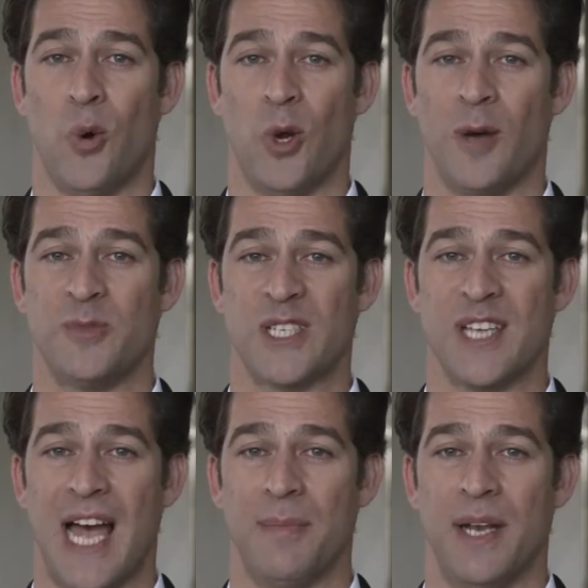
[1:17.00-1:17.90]
all objects
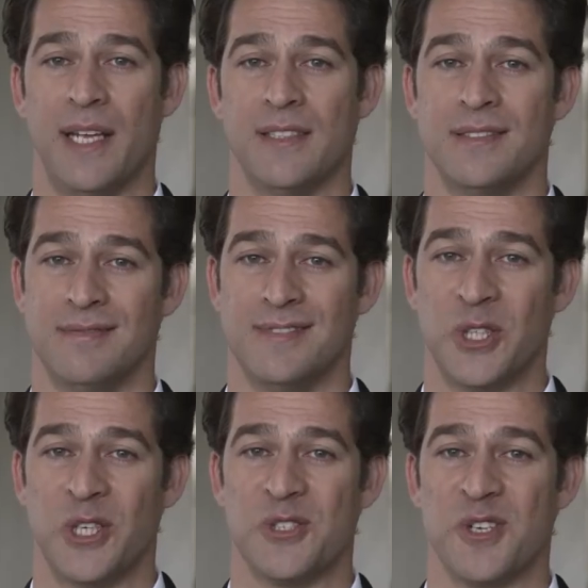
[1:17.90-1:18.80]
hibernate
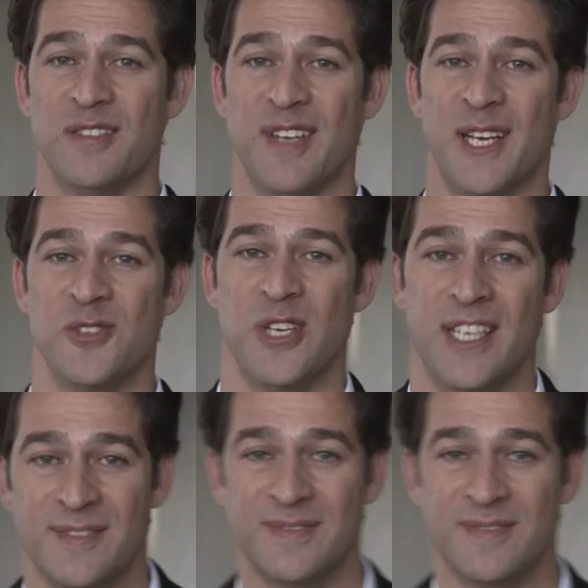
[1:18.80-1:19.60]
to conserve energy.